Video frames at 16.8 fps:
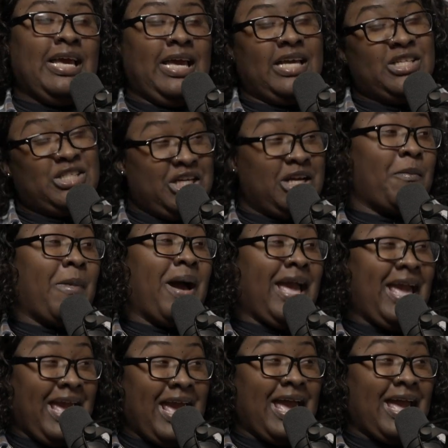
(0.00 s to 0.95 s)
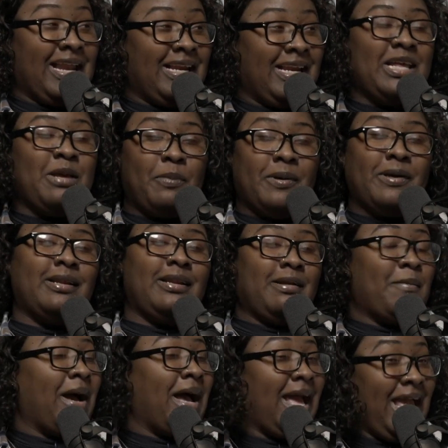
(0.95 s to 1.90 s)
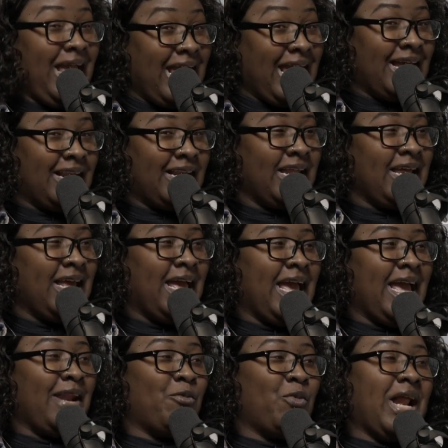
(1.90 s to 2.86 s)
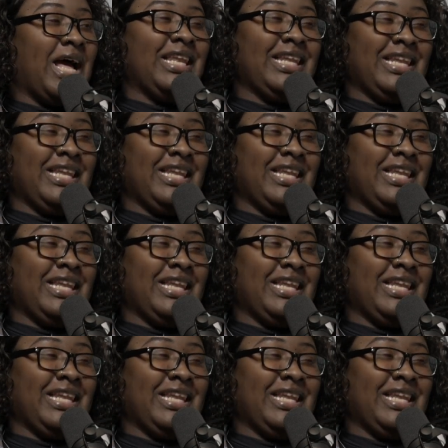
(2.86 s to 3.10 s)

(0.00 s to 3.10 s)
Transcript: and shook my hand, and he put it in my hand, and okay, when I